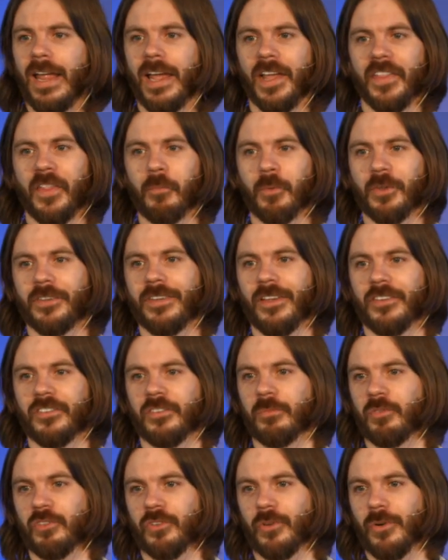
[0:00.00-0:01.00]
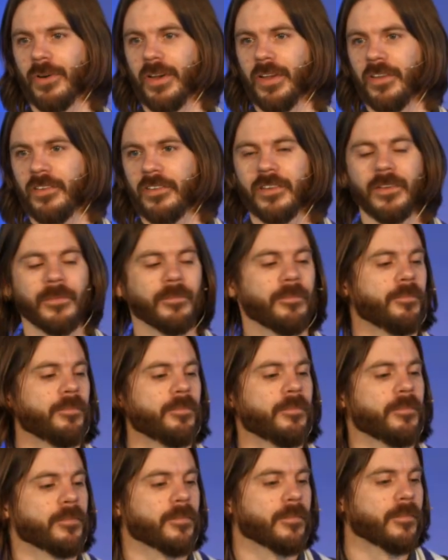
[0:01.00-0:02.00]
and then we'll tell some stories.
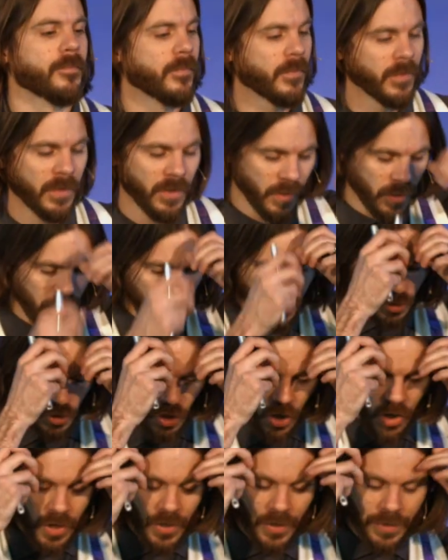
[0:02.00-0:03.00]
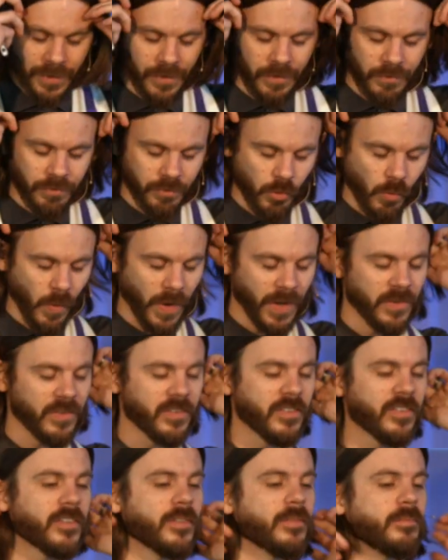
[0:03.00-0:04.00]
God of
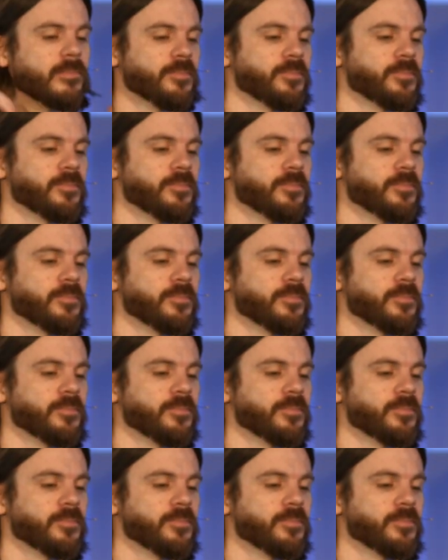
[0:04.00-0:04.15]
grace,